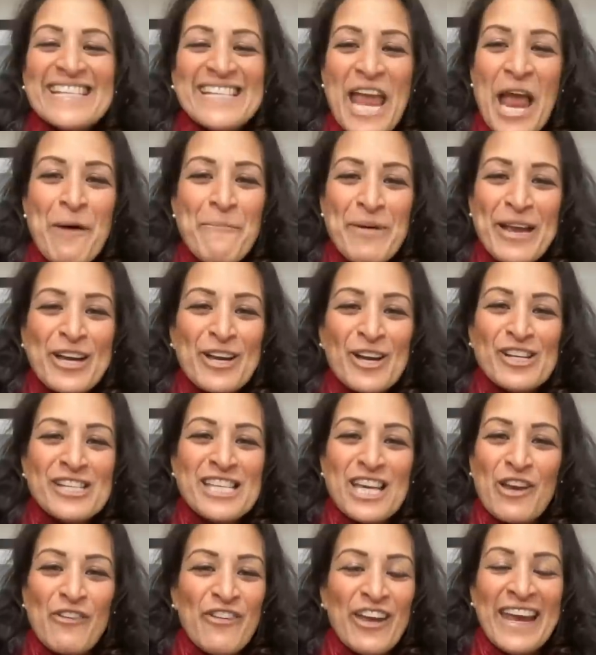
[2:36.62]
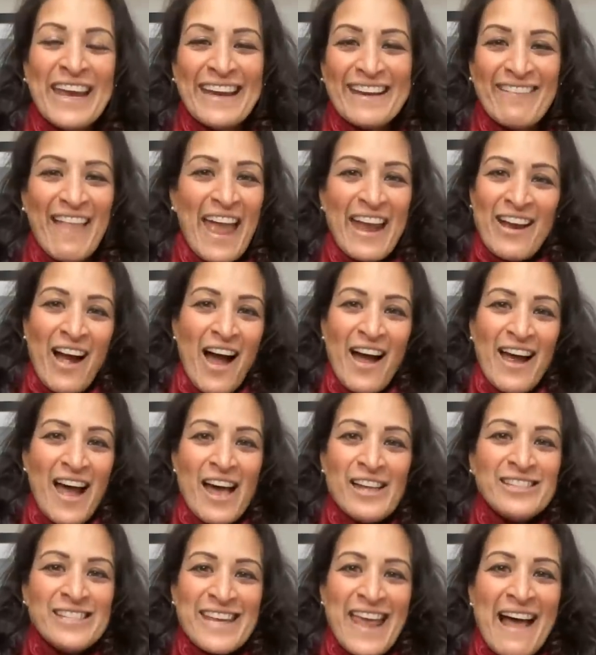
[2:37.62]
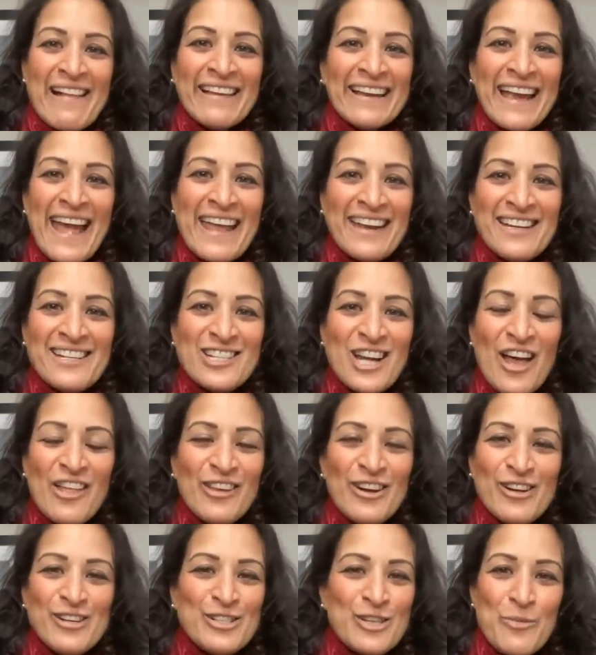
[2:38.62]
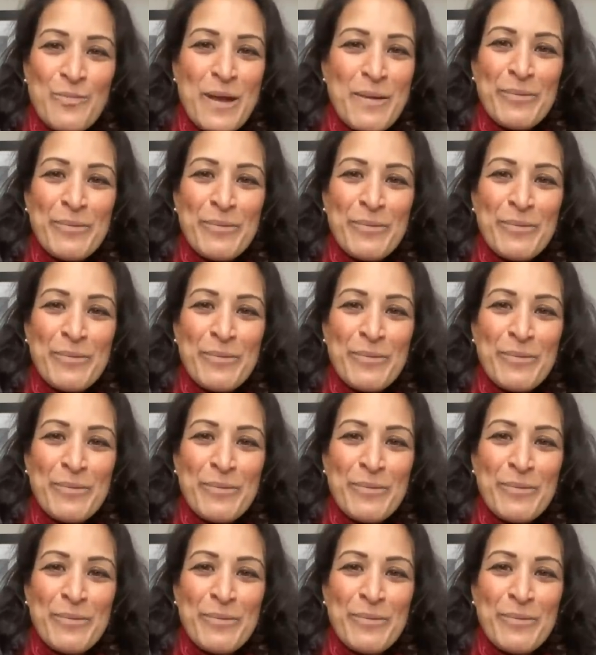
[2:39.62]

You just can't make your TV like us yelling at each other.